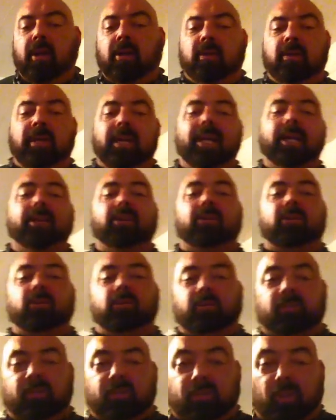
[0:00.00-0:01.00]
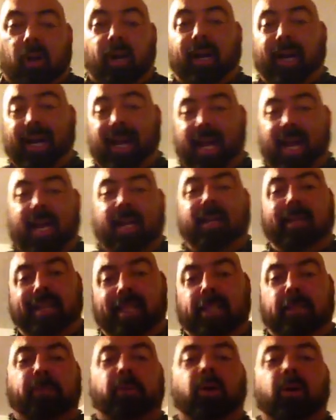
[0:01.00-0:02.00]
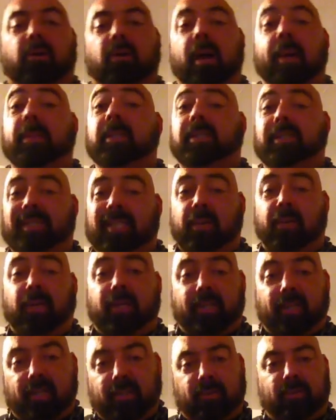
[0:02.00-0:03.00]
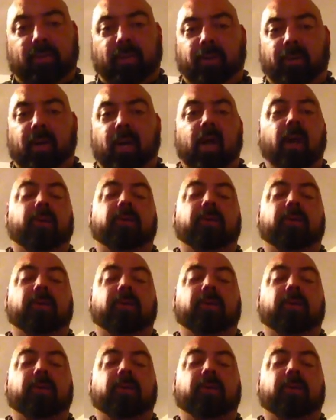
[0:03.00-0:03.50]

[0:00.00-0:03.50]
You need to start and end each program and see what it does for you.